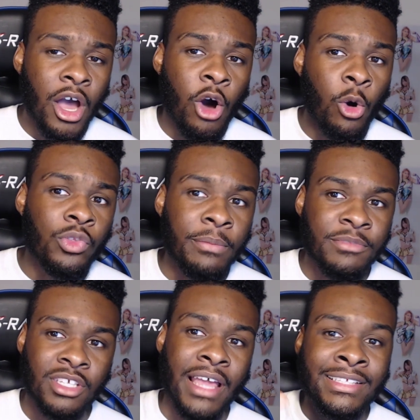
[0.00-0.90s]
hold
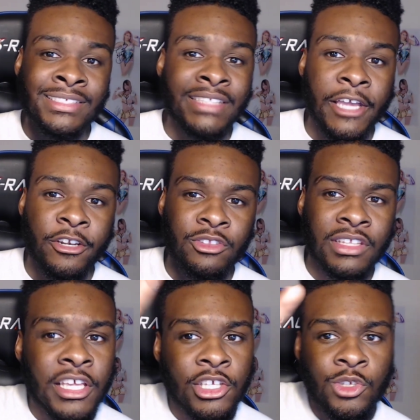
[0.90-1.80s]
them to that standard
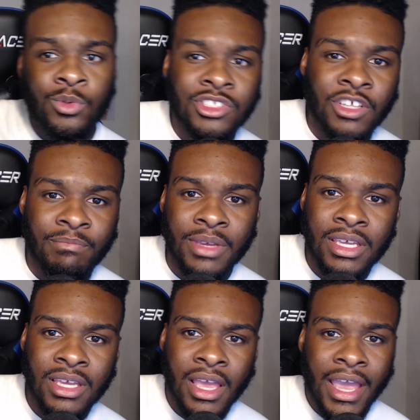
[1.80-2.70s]
that they used to
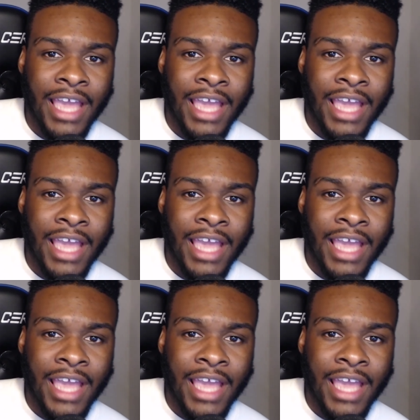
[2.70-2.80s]
be,